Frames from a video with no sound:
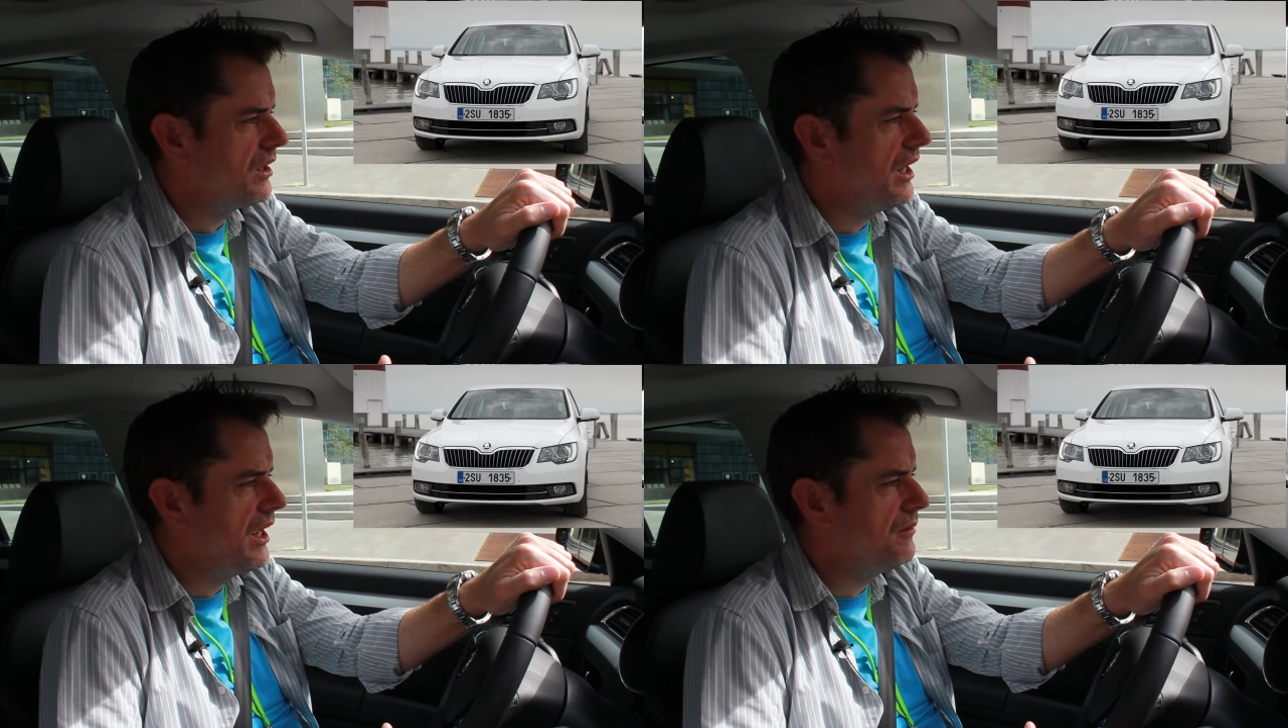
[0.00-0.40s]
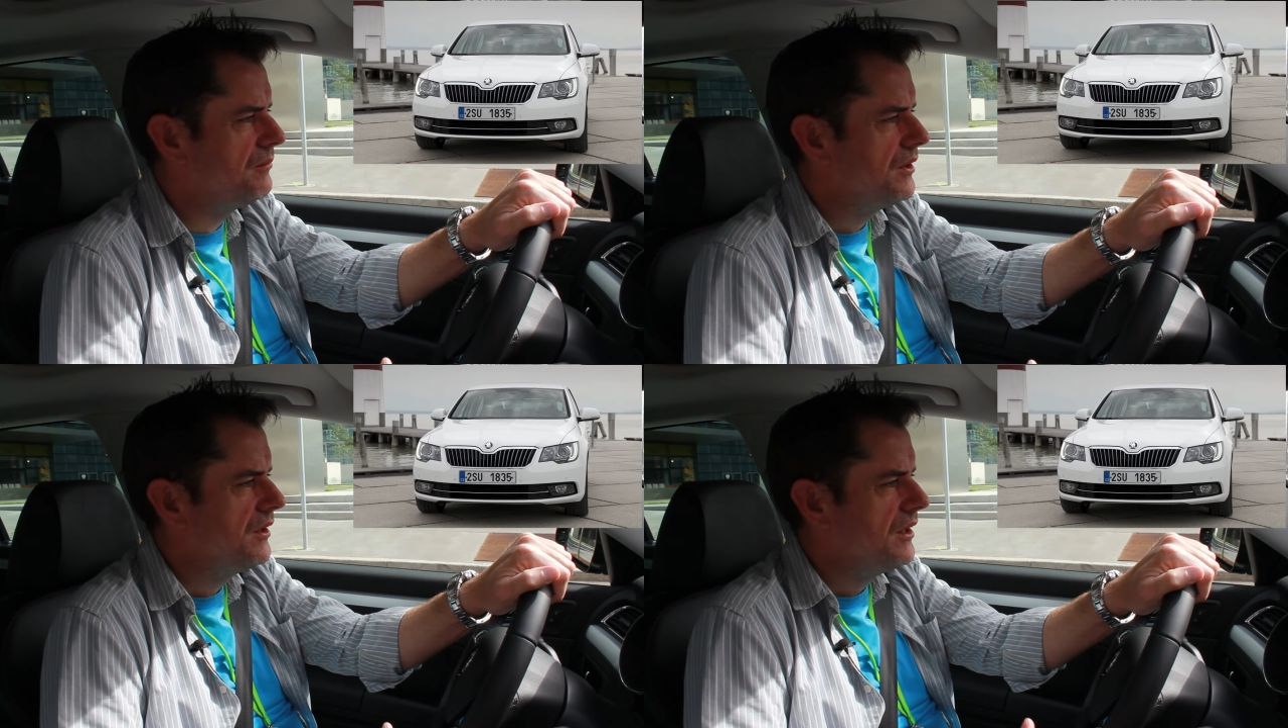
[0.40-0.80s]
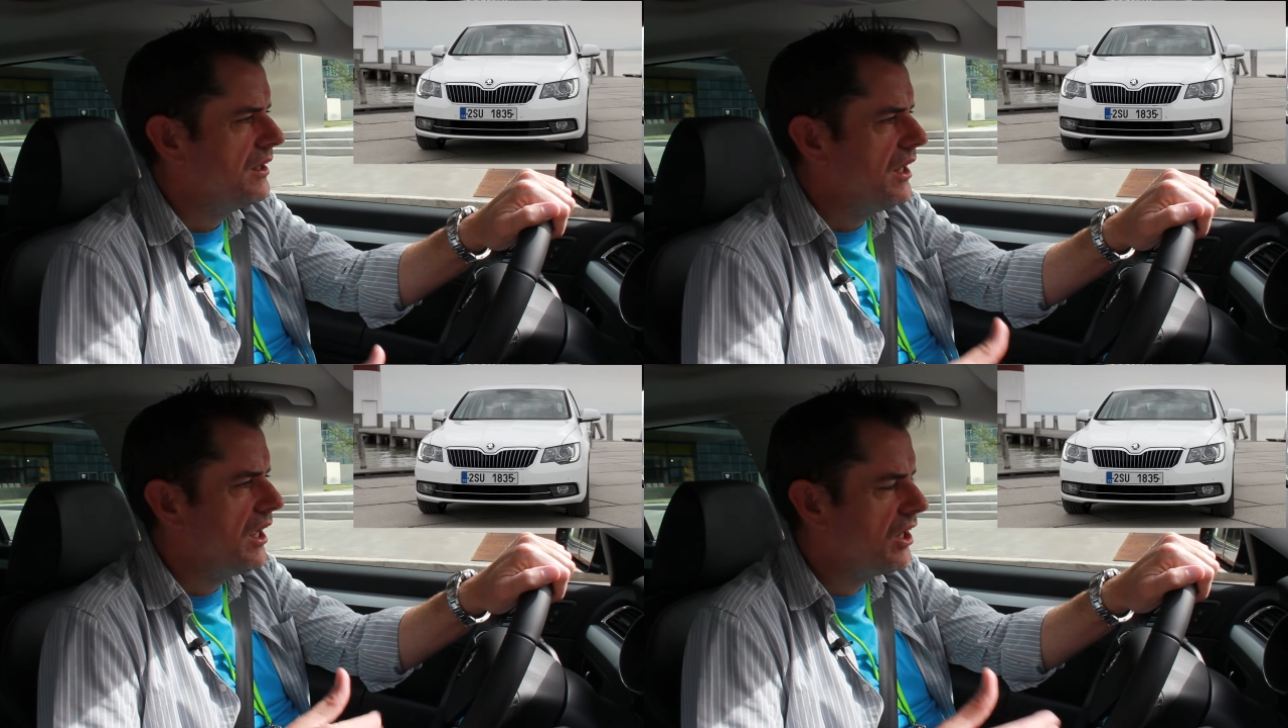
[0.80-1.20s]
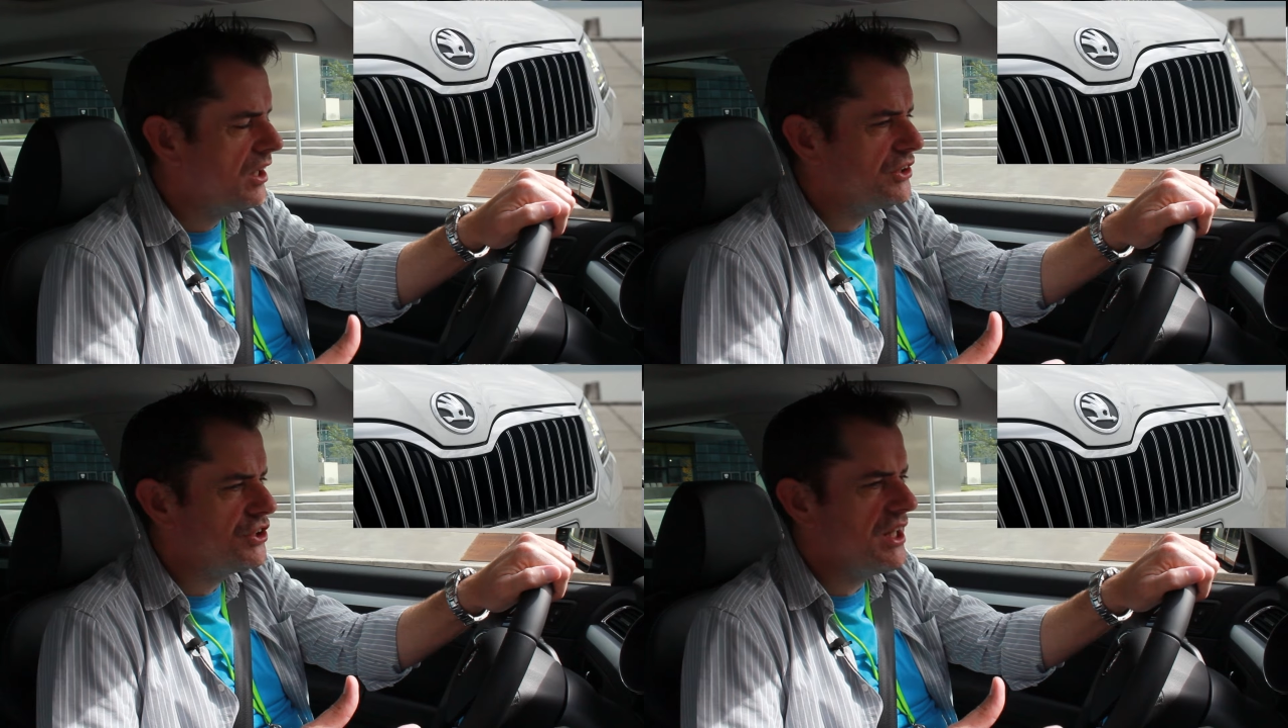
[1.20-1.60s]
A
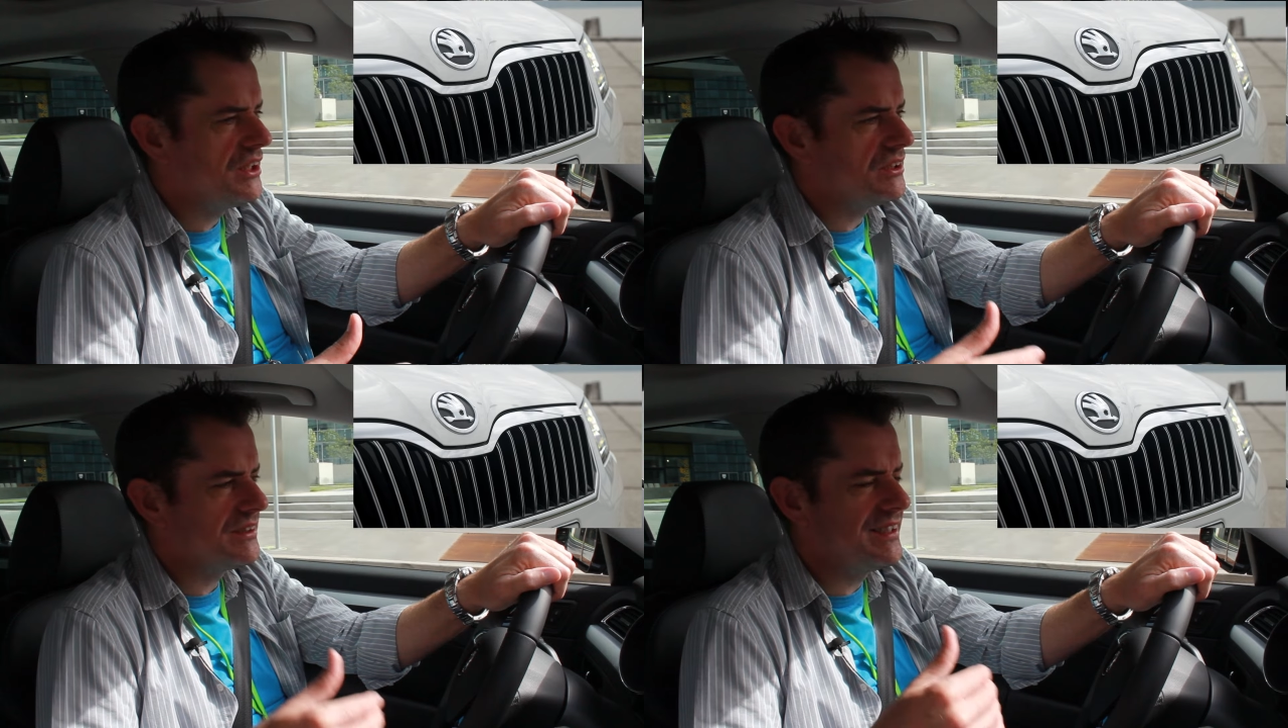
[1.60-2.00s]
lot of changes.